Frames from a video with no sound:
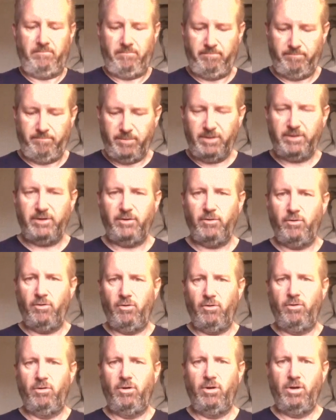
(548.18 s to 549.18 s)
but
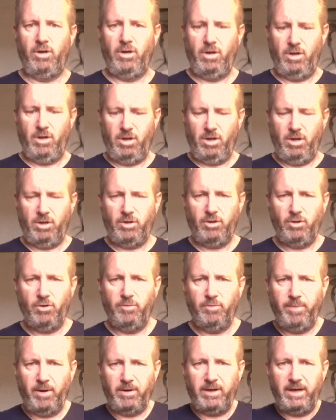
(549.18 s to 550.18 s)
your your
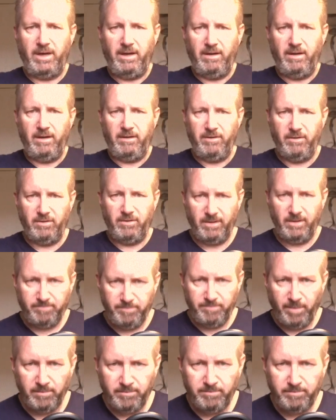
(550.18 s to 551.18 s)
body, your
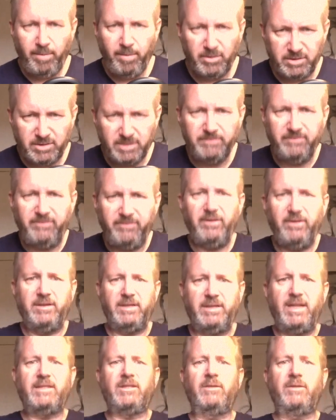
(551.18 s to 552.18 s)
bottom first.
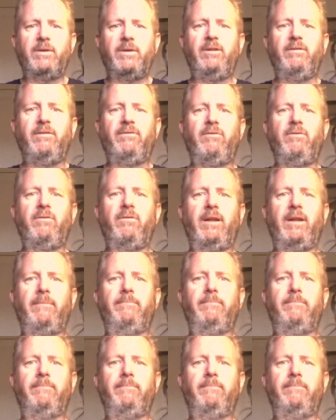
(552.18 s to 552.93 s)
That's the way you're falling.